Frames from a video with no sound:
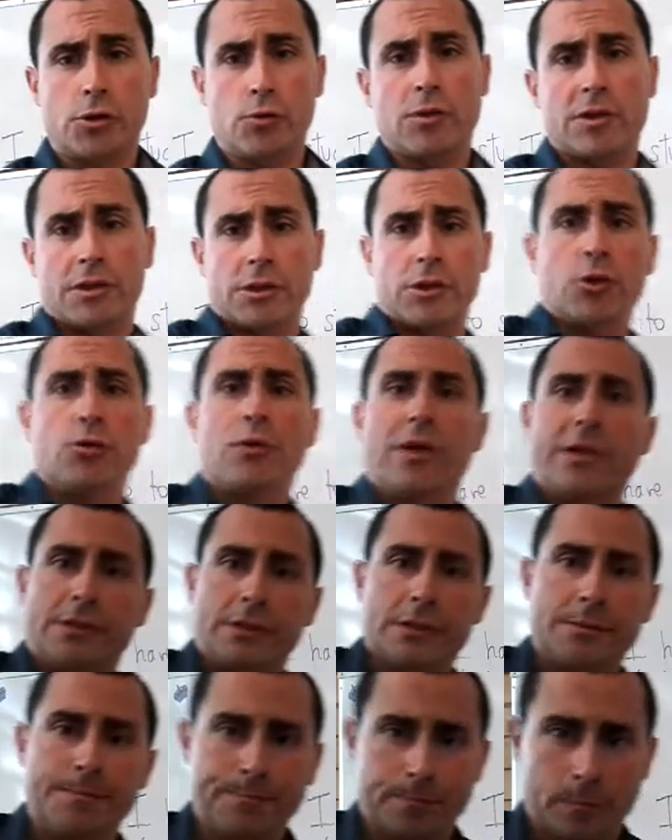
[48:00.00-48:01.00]
the
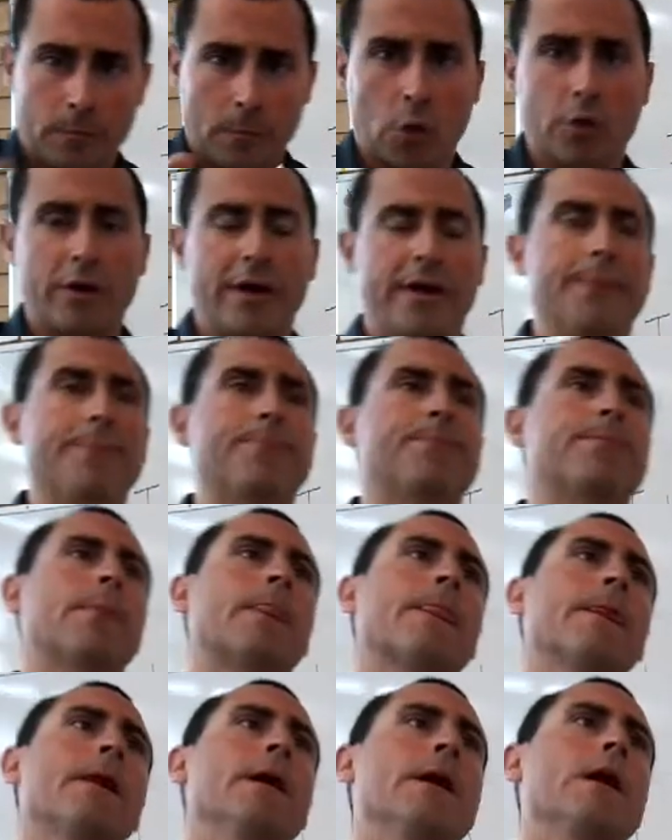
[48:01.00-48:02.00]
students? Okay.
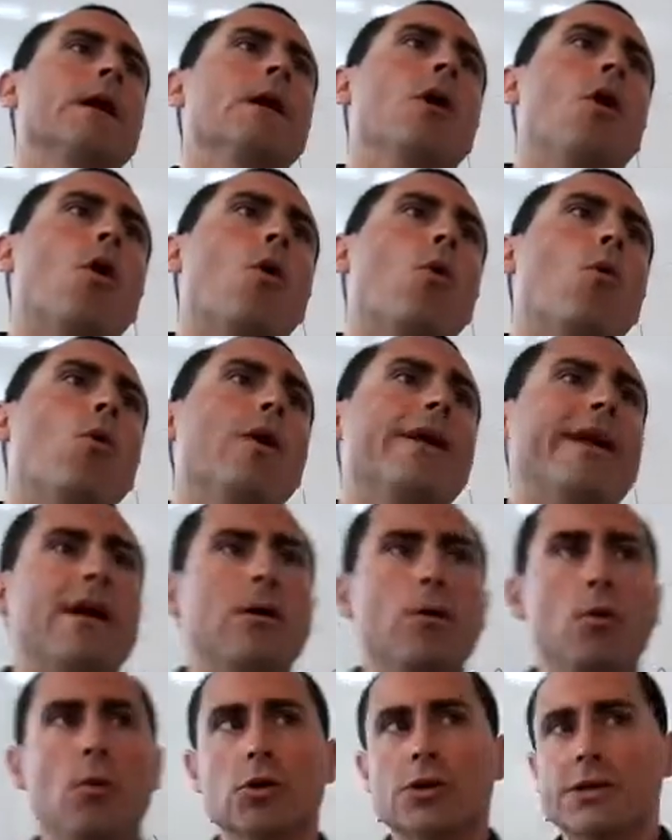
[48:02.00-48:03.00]
When I
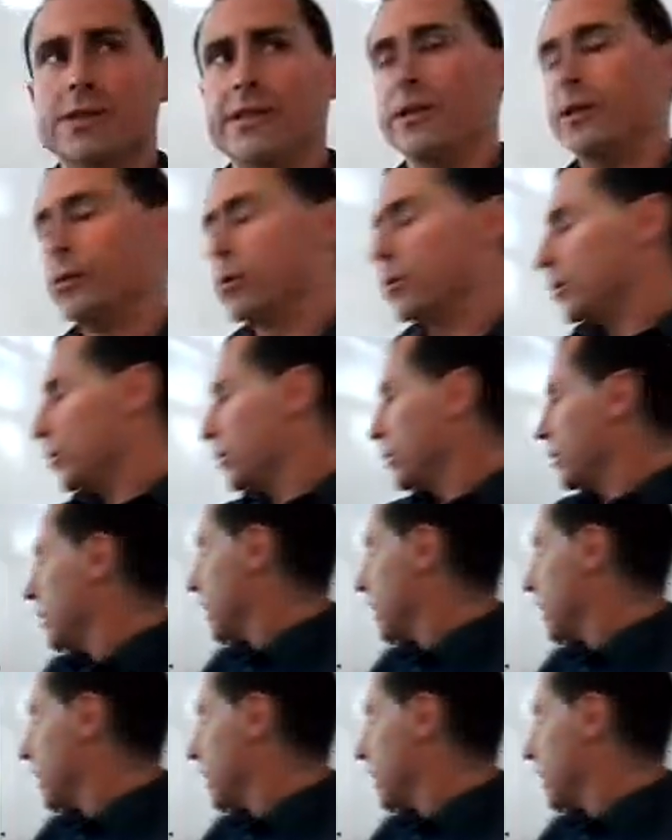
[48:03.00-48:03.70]
was in...